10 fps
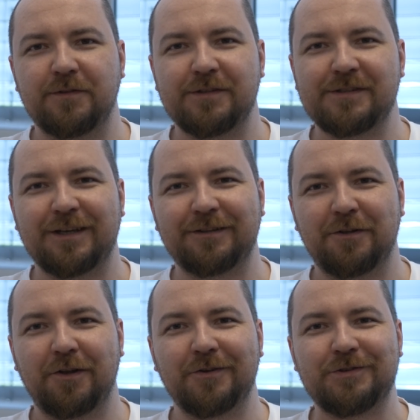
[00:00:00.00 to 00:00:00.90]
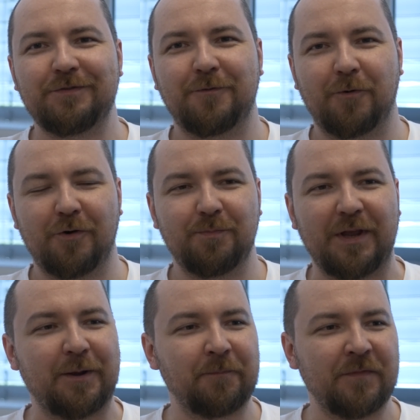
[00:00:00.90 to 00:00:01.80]
this technology for
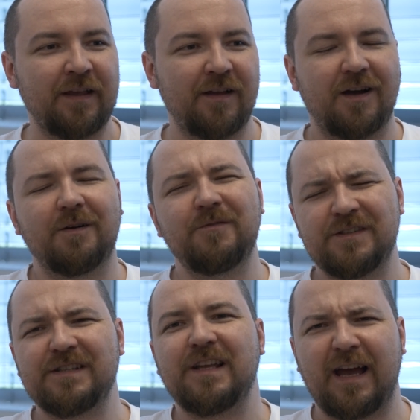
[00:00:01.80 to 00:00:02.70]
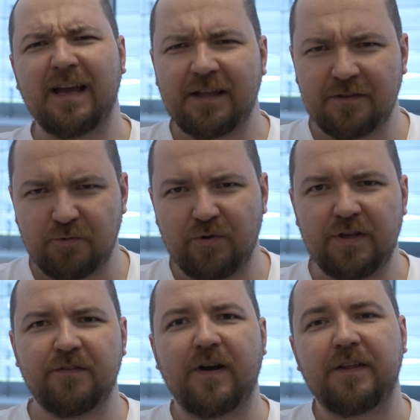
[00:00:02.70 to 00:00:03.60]
me. Obviously I had Riva,